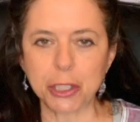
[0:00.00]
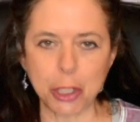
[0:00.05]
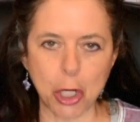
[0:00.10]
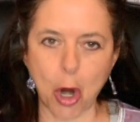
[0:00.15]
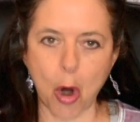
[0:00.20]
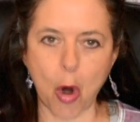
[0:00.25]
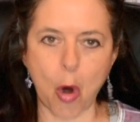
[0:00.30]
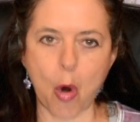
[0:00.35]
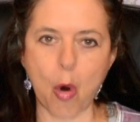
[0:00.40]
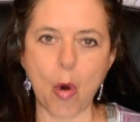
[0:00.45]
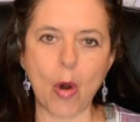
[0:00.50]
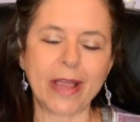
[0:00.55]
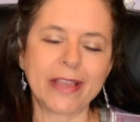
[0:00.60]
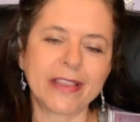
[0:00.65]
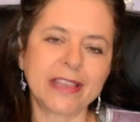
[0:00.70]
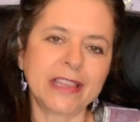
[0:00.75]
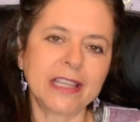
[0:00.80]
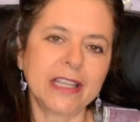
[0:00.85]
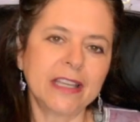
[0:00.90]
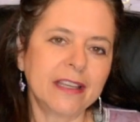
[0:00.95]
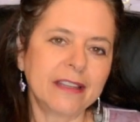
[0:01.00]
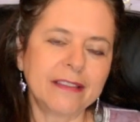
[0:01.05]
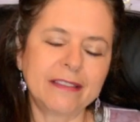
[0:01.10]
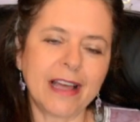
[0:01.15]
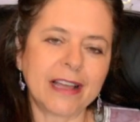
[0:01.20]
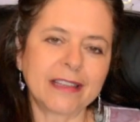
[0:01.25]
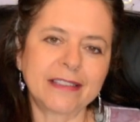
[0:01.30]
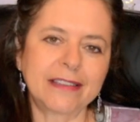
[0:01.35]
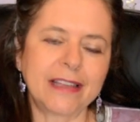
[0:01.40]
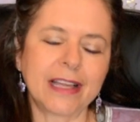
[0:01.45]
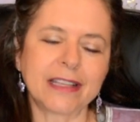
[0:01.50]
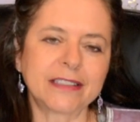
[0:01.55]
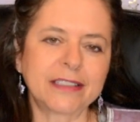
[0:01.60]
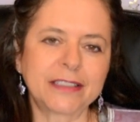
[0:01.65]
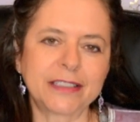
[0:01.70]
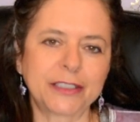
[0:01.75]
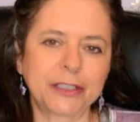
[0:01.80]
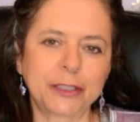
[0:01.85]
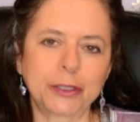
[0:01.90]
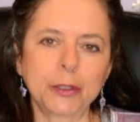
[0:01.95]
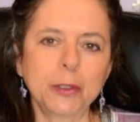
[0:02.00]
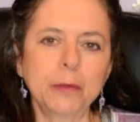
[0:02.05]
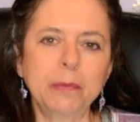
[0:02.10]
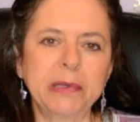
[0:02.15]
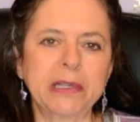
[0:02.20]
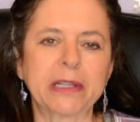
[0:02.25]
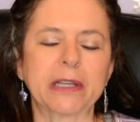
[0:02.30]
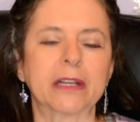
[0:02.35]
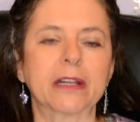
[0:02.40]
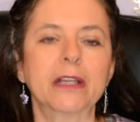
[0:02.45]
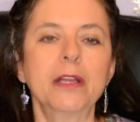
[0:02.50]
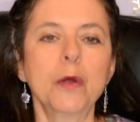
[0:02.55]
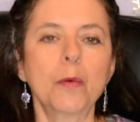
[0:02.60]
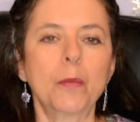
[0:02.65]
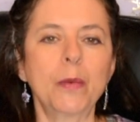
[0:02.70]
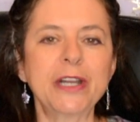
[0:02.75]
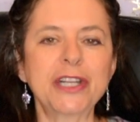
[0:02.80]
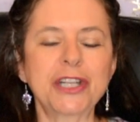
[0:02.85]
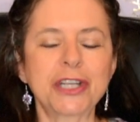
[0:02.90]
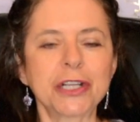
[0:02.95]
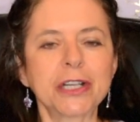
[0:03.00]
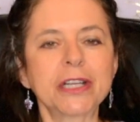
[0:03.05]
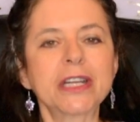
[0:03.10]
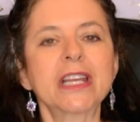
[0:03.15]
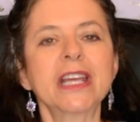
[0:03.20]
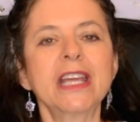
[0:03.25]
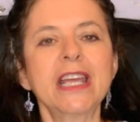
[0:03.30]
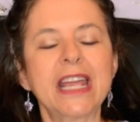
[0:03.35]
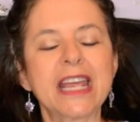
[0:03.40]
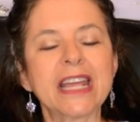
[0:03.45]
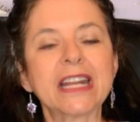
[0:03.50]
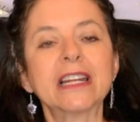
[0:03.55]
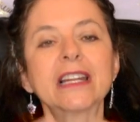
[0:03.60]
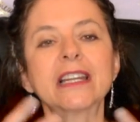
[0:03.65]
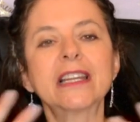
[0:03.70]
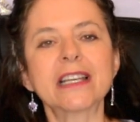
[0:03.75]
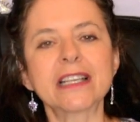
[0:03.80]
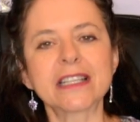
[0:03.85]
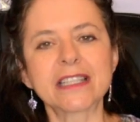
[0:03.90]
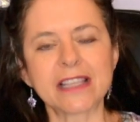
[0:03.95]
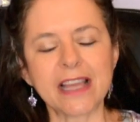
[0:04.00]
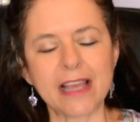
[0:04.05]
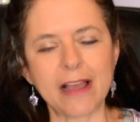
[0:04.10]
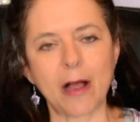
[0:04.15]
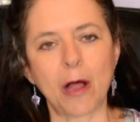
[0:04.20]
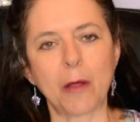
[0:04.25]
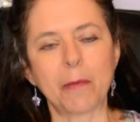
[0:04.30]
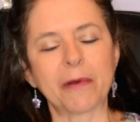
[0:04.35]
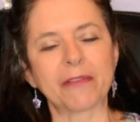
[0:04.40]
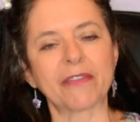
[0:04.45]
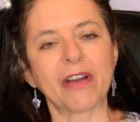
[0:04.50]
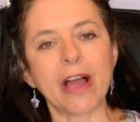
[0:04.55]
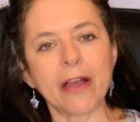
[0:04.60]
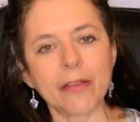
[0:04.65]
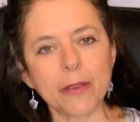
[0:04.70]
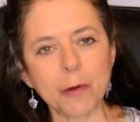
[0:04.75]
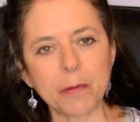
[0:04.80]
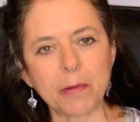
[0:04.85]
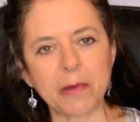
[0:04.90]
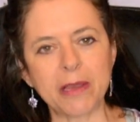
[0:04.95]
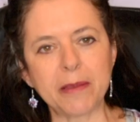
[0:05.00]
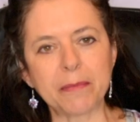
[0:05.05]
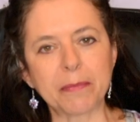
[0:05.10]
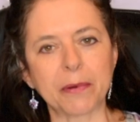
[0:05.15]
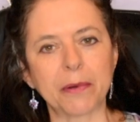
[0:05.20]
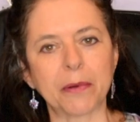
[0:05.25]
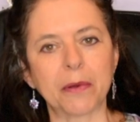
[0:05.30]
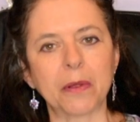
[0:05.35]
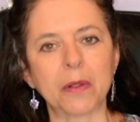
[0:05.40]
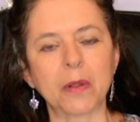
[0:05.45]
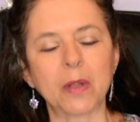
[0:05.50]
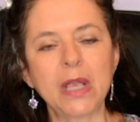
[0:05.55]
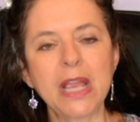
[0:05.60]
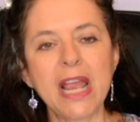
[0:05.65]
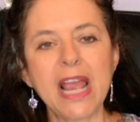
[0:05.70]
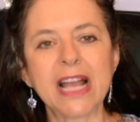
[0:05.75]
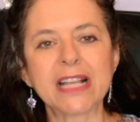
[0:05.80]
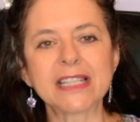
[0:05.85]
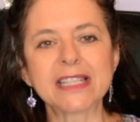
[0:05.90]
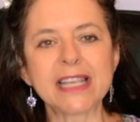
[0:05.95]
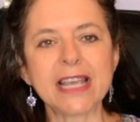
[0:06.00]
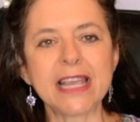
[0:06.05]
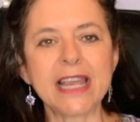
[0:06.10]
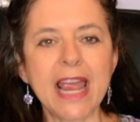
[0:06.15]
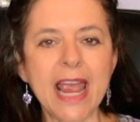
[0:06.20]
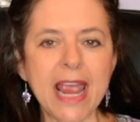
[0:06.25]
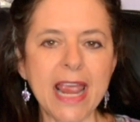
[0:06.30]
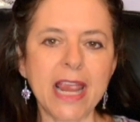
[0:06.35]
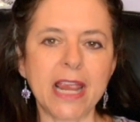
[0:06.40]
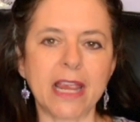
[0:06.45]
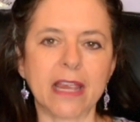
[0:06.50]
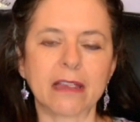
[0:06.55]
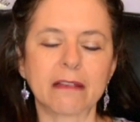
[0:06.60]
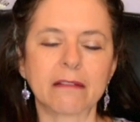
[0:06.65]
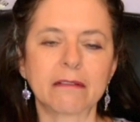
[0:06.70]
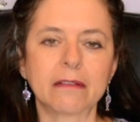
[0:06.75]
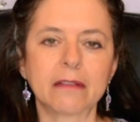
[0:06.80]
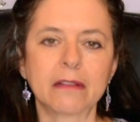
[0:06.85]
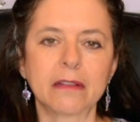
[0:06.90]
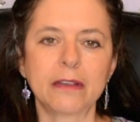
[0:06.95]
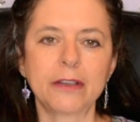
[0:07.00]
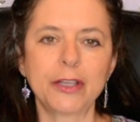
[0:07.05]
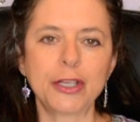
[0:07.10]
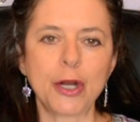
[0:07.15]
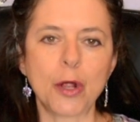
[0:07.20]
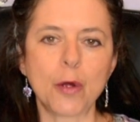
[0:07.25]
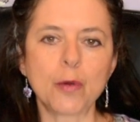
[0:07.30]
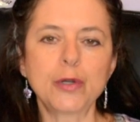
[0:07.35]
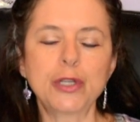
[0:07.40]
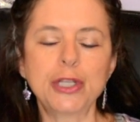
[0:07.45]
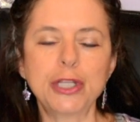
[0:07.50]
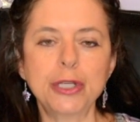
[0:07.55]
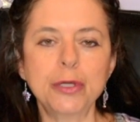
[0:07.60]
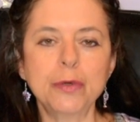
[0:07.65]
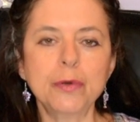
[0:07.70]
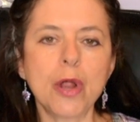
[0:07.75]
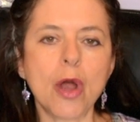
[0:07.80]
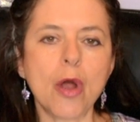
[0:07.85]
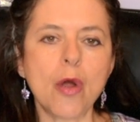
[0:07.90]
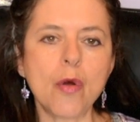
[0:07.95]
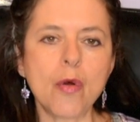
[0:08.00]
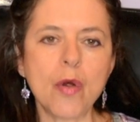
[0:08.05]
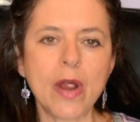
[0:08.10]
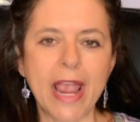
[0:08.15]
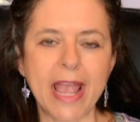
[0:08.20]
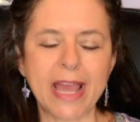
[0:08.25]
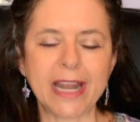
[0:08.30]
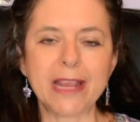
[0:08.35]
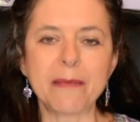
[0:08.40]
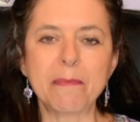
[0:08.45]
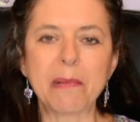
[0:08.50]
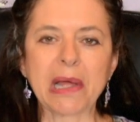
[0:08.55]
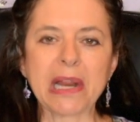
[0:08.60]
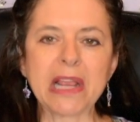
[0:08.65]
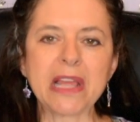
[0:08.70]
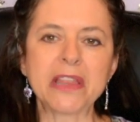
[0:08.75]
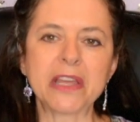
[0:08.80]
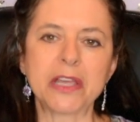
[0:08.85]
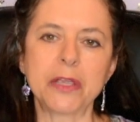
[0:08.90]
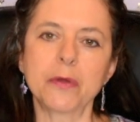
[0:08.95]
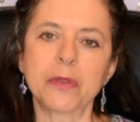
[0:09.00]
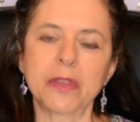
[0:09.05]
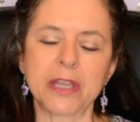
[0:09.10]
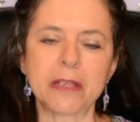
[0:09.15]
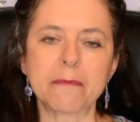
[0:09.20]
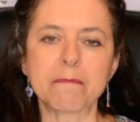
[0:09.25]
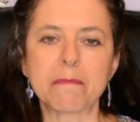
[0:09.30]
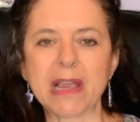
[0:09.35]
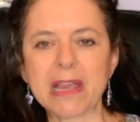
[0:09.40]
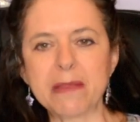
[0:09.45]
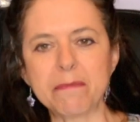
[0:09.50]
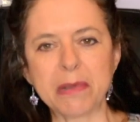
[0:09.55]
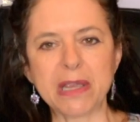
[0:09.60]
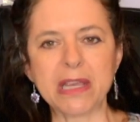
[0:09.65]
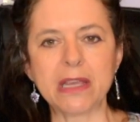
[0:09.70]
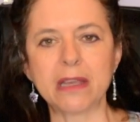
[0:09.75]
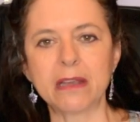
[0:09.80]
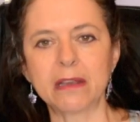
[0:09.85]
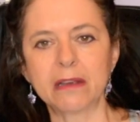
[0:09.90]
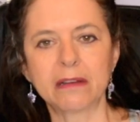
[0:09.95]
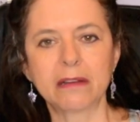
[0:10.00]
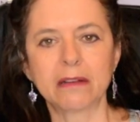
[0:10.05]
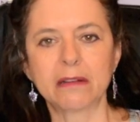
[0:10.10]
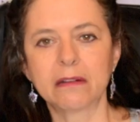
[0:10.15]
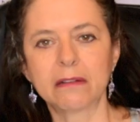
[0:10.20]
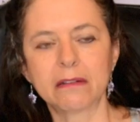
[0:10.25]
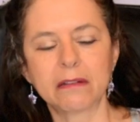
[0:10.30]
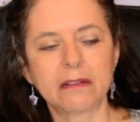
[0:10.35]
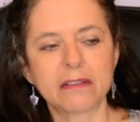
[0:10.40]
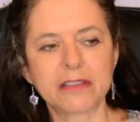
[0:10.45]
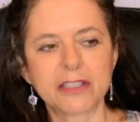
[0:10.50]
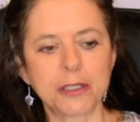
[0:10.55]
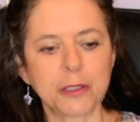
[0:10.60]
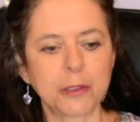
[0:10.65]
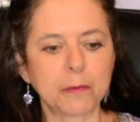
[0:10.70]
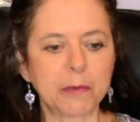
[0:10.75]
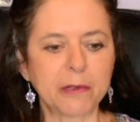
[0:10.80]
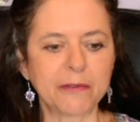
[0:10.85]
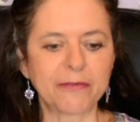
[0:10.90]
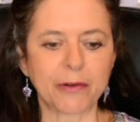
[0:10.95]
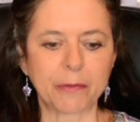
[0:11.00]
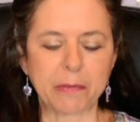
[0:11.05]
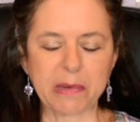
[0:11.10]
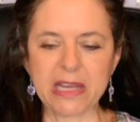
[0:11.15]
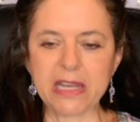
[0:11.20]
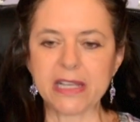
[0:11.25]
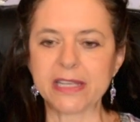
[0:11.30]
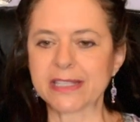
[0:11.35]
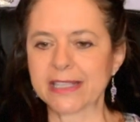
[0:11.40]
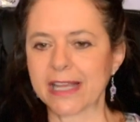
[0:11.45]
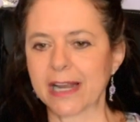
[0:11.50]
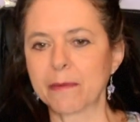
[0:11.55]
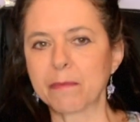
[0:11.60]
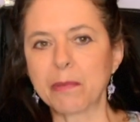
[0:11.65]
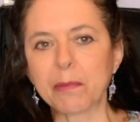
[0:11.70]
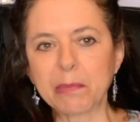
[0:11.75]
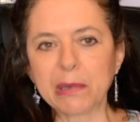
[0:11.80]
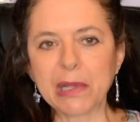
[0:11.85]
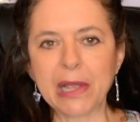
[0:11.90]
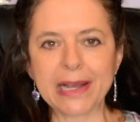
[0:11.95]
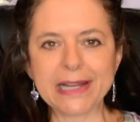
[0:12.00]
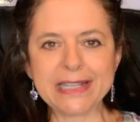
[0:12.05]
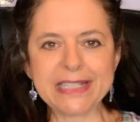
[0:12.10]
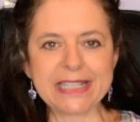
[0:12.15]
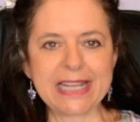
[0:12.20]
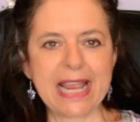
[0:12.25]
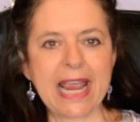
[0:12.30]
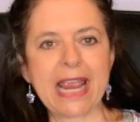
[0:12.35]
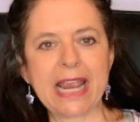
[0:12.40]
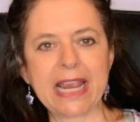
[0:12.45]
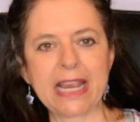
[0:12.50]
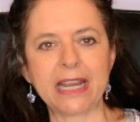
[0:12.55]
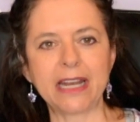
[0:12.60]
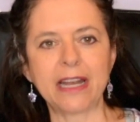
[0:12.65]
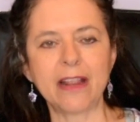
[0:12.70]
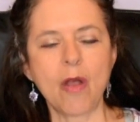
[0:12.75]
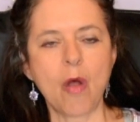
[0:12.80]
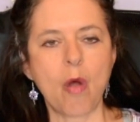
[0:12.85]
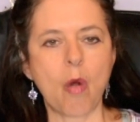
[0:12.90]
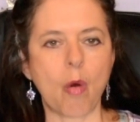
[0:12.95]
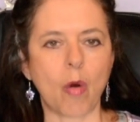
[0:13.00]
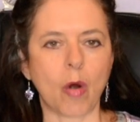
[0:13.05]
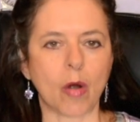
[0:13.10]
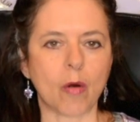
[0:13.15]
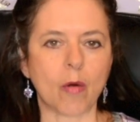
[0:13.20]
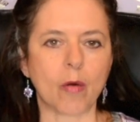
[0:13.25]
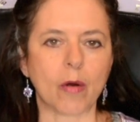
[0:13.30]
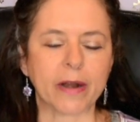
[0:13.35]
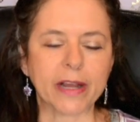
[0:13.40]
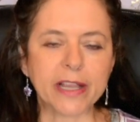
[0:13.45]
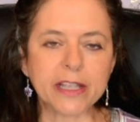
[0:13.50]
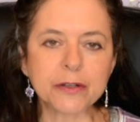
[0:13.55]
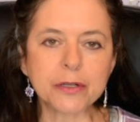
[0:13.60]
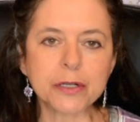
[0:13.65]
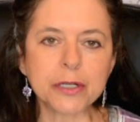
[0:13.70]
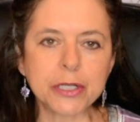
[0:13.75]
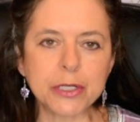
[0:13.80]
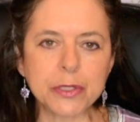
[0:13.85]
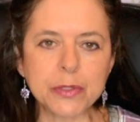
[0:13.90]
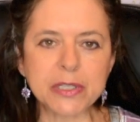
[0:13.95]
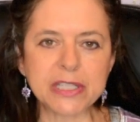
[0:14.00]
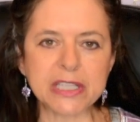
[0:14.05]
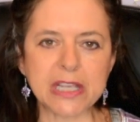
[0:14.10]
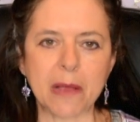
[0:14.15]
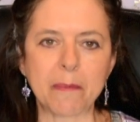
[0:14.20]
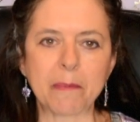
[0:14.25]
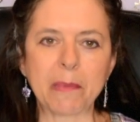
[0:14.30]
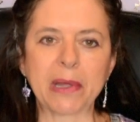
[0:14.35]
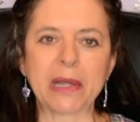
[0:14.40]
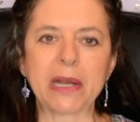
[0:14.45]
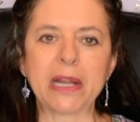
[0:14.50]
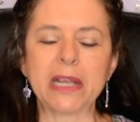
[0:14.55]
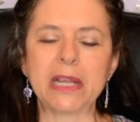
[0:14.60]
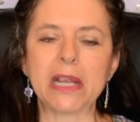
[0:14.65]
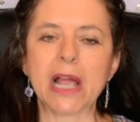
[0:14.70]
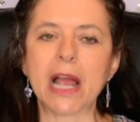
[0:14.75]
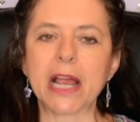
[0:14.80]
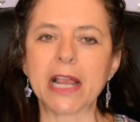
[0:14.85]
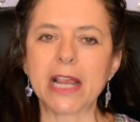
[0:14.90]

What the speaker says: know. And that's stupid. We should enlist the help of other people and say, hey, do you know anybody that you think might be suitable for me? Set up a blind date or introduce somebody.